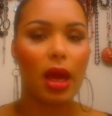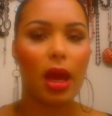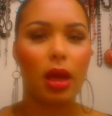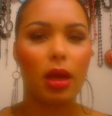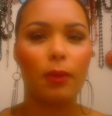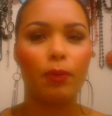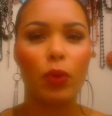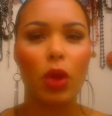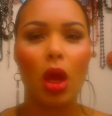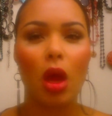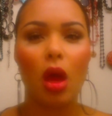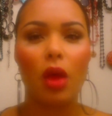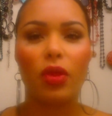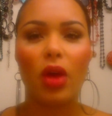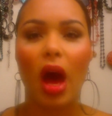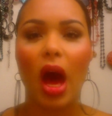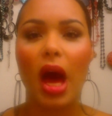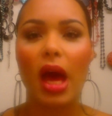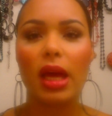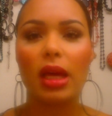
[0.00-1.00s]
And
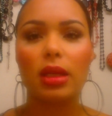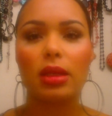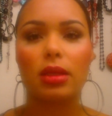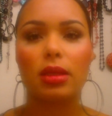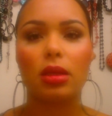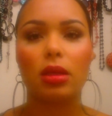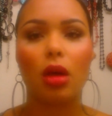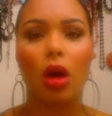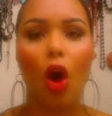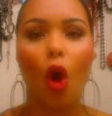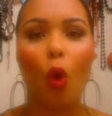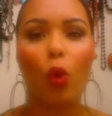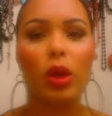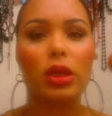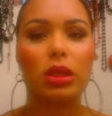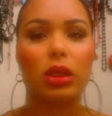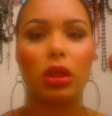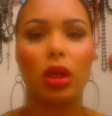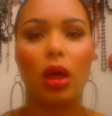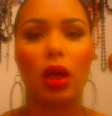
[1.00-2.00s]
the eyes
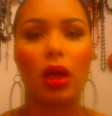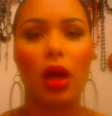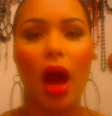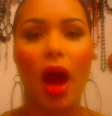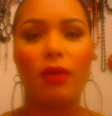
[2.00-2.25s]
always look,